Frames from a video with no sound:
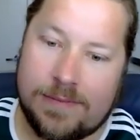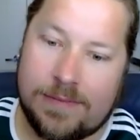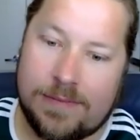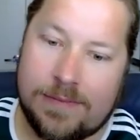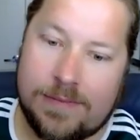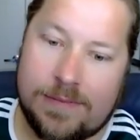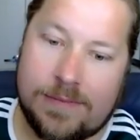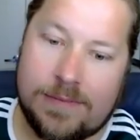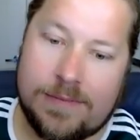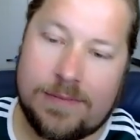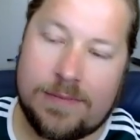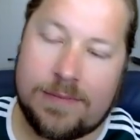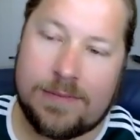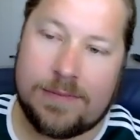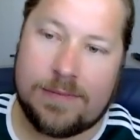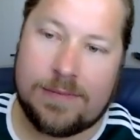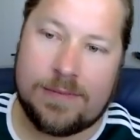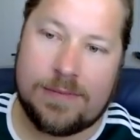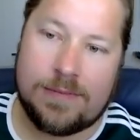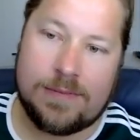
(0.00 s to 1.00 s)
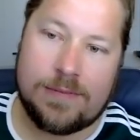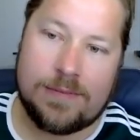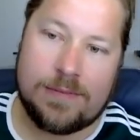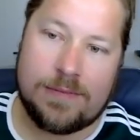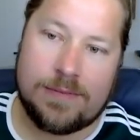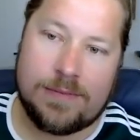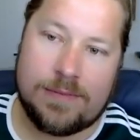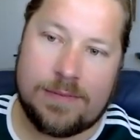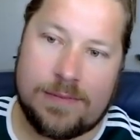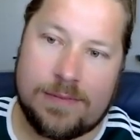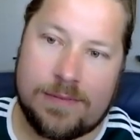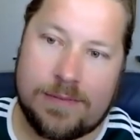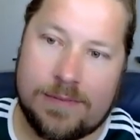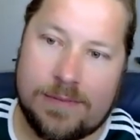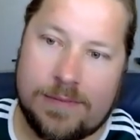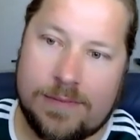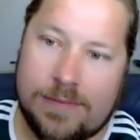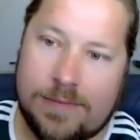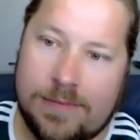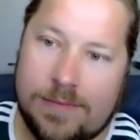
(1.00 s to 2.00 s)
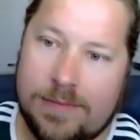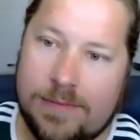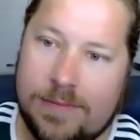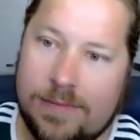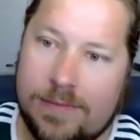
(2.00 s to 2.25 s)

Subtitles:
This person isn't speaking.